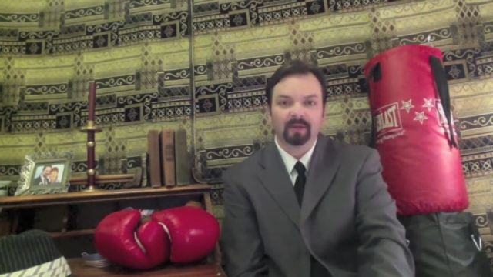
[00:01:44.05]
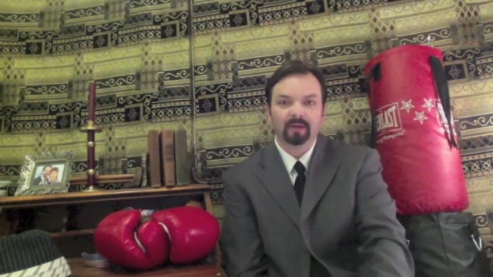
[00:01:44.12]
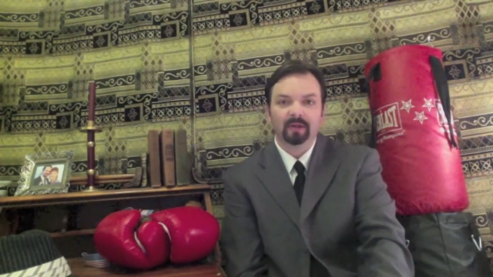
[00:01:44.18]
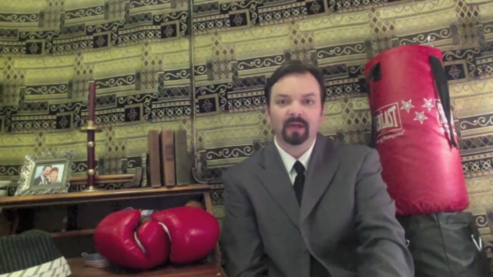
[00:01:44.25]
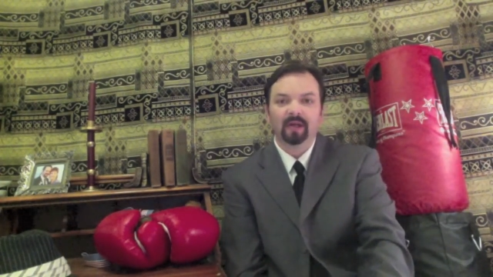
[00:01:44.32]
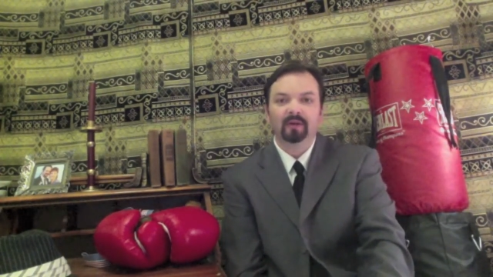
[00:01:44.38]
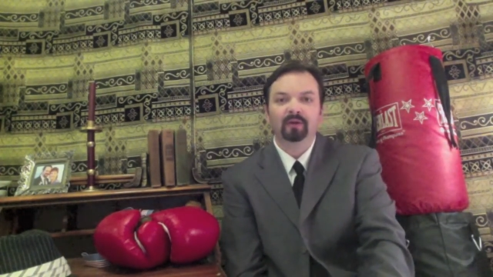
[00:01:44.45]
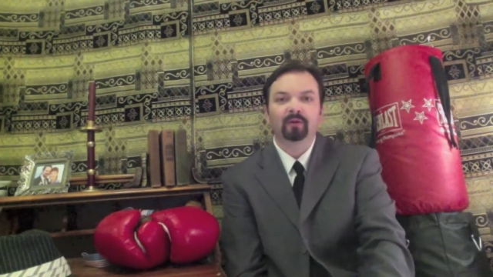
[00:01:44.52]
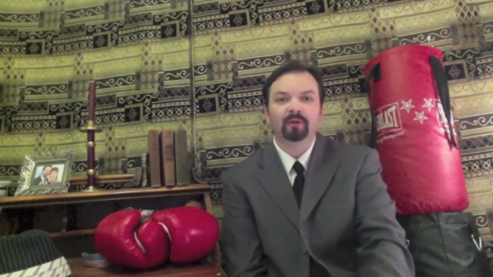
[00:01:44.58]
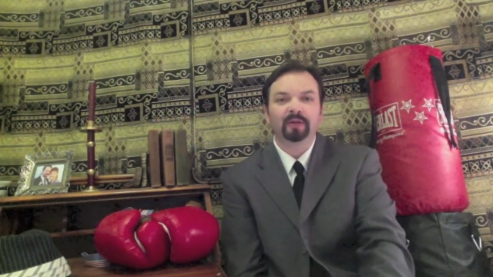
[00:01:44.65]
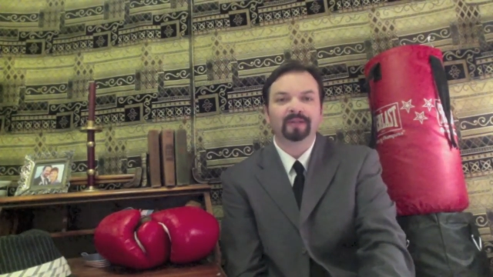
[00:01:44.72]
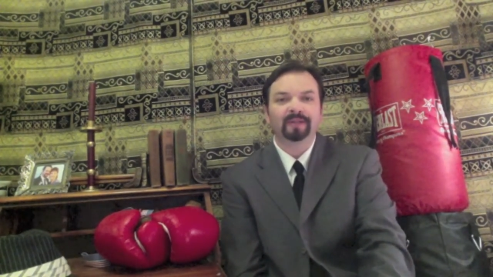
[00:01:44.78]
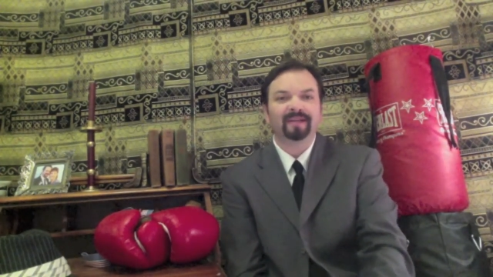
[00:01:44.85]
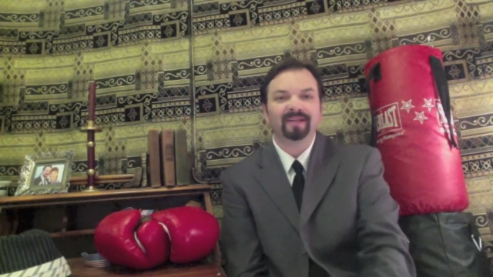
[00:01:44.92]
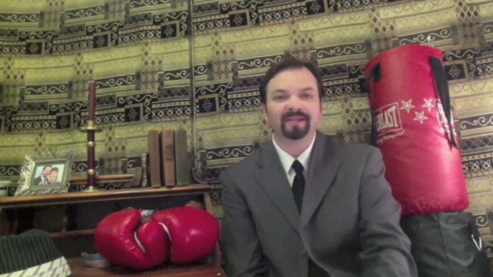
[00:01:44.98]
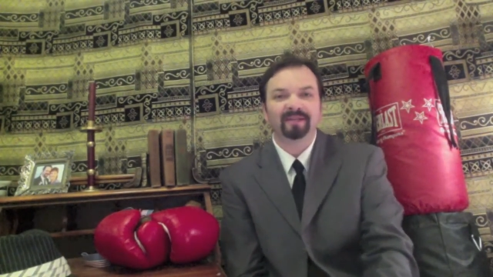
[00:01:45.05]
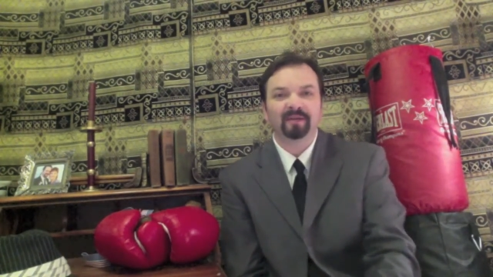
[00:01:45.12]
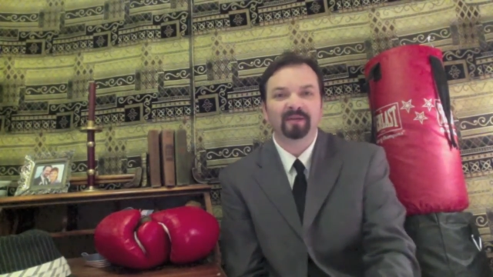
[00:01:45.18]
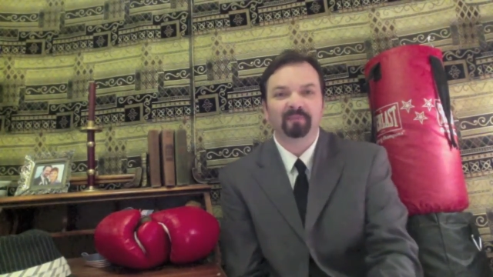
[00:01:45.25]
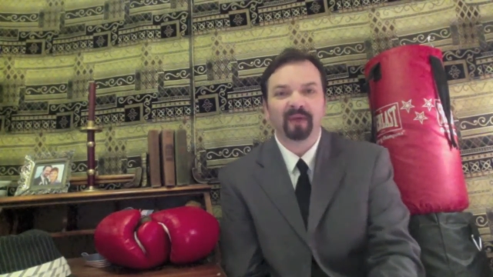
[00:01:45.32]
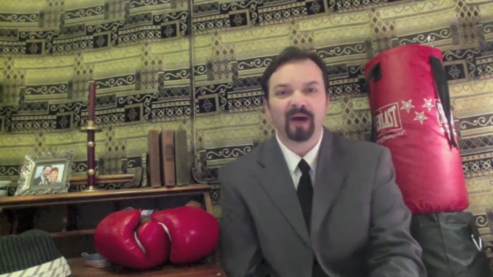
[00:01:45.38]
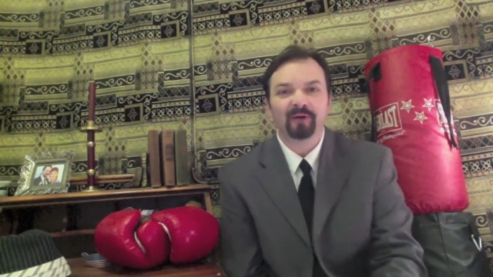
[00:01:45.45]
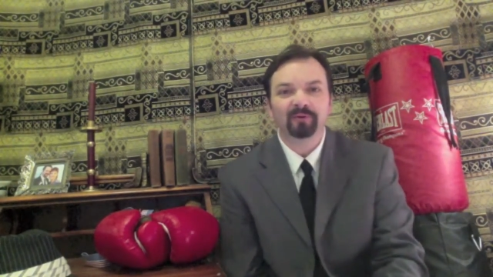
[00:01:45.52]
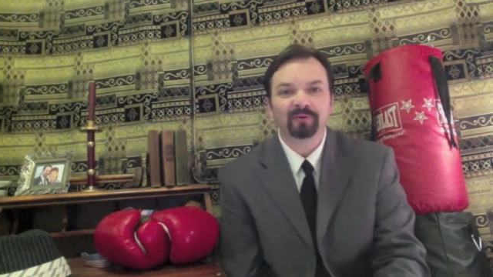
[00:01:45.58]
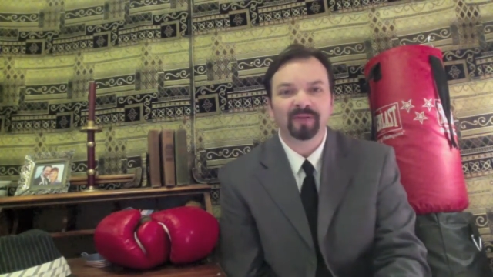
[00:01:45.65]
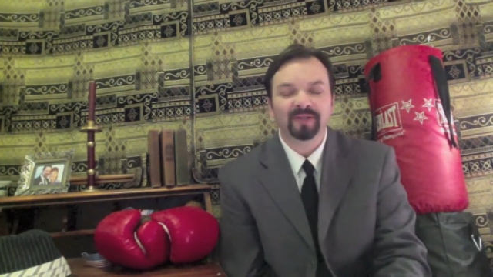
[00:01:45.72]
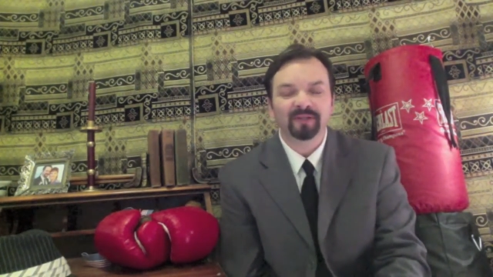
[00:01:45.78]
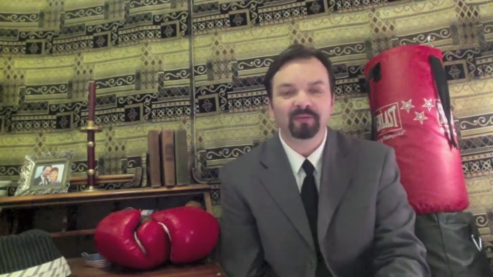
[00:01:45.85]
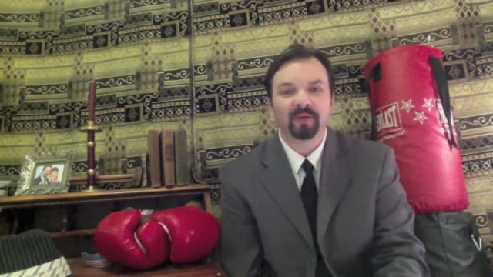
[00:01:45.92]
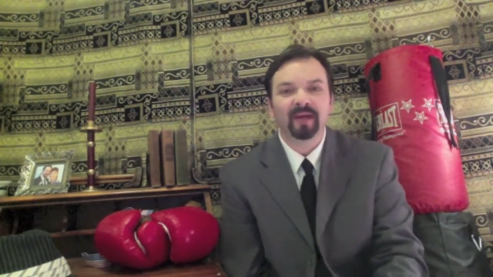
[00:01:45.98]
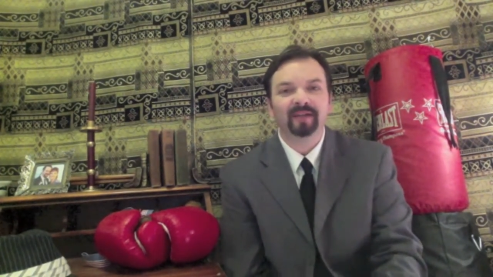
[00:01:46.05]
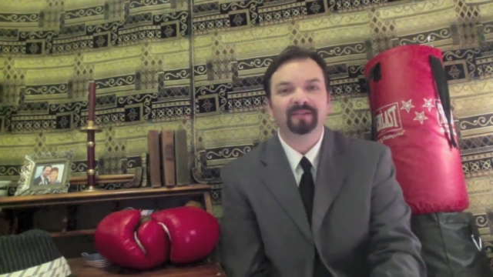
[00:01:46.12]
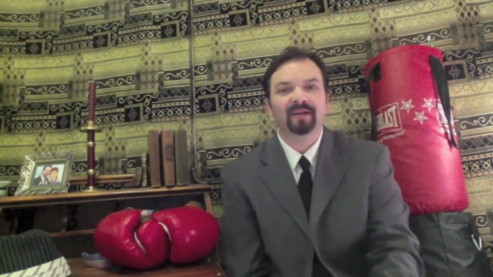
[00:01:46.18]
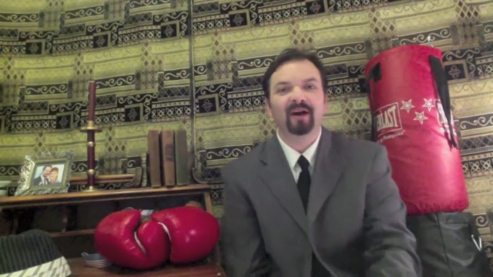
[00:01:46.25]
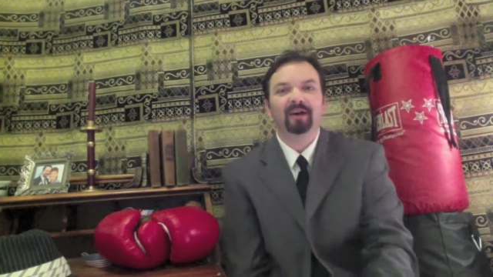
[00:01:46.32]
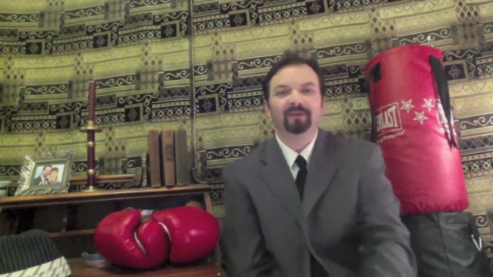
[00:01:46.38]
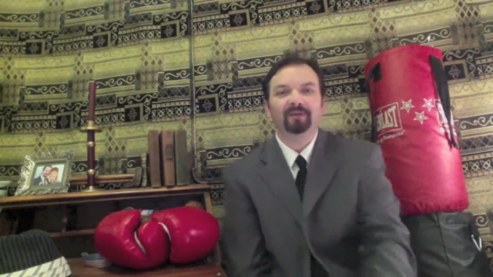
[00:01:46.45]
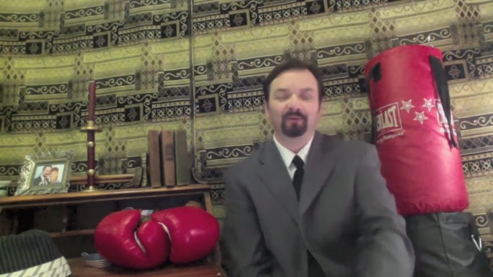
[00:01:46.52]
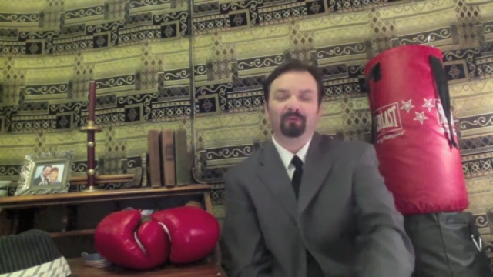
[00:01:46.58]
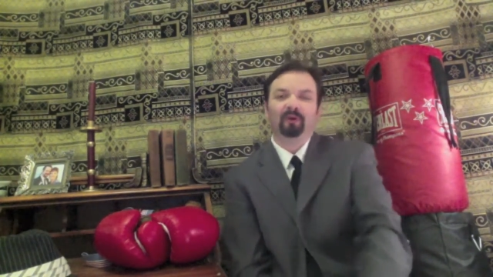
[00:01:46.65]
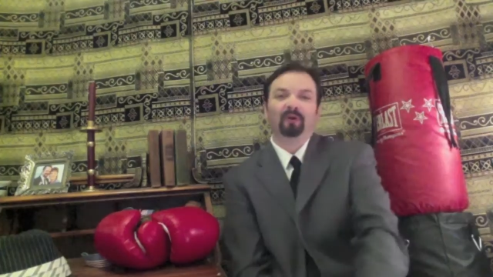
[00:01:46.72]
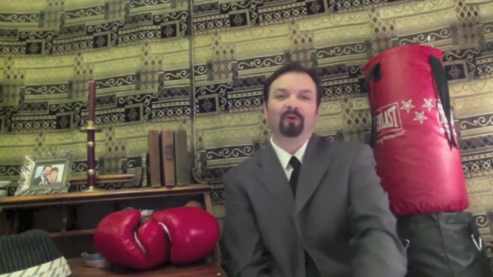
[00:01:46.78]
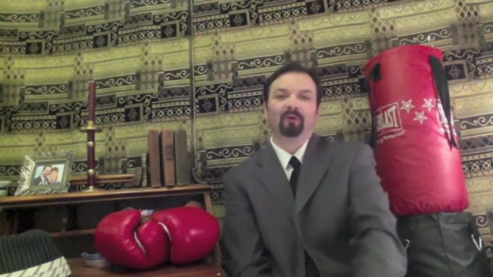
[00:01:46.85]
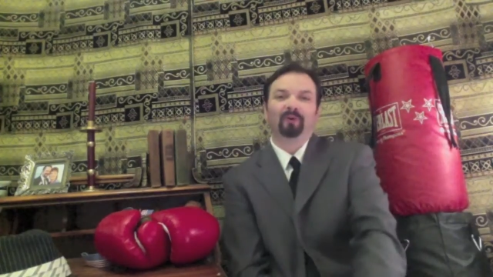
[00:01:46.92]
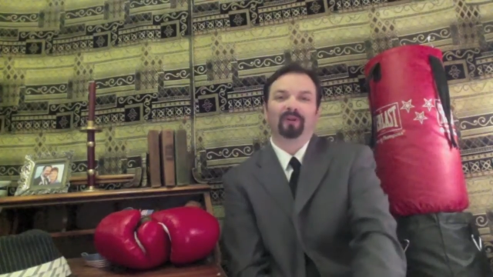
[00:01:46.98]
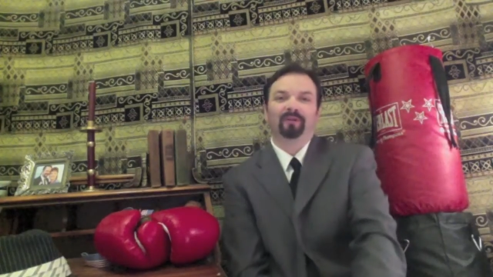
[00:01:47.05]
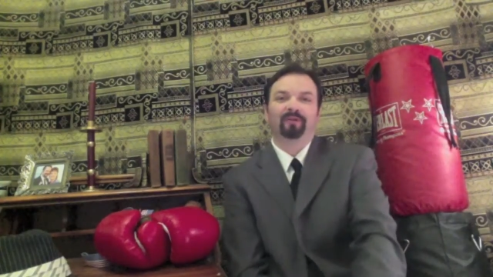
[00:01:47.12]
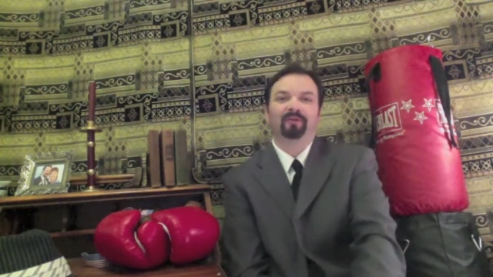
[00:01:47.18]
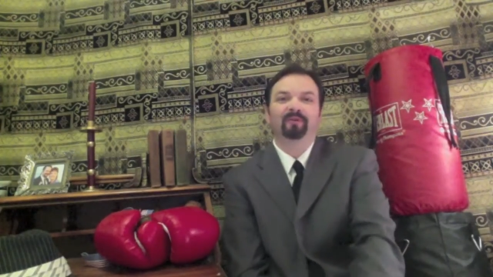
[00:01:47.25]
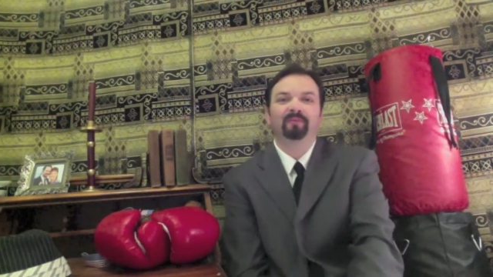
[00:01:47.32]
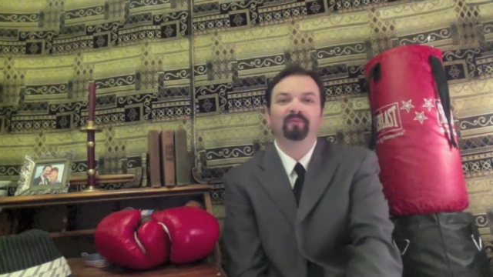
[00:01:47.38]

And they're going to test their boundaries the way a toddler will with you.